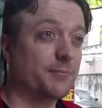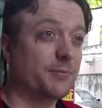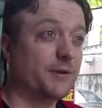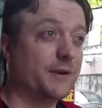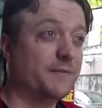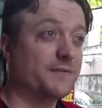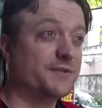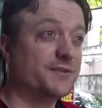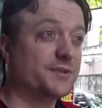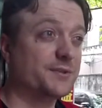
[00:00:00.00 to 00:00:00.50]

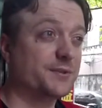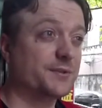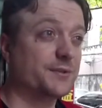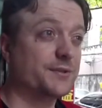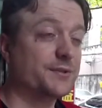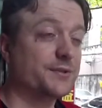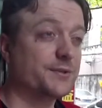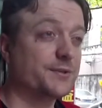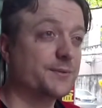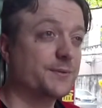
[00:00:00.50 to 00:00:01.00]
private
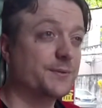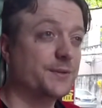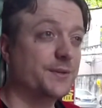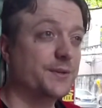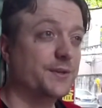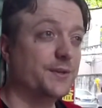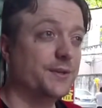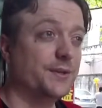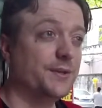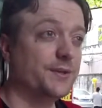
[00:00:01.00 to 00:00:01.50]
students
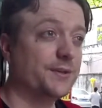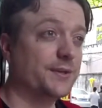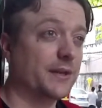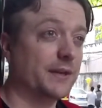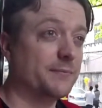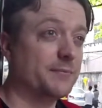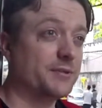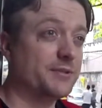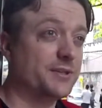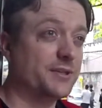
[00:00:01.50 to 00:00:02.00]
that
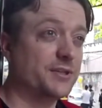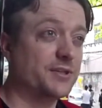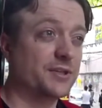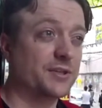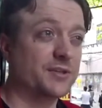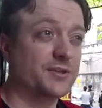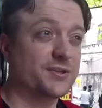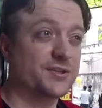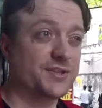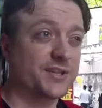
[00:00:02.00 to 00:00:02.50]
I've been teaching
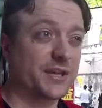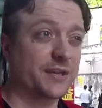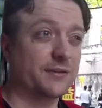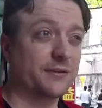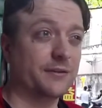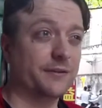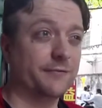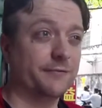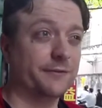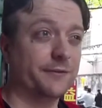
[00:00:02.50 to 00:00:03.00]

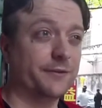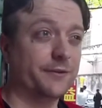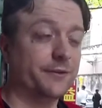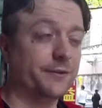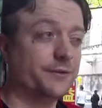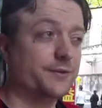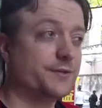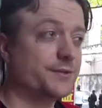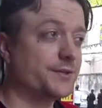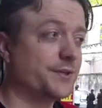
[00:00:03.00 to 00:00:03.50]
consecutively for
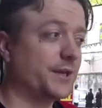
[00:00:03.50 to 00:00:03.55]
years,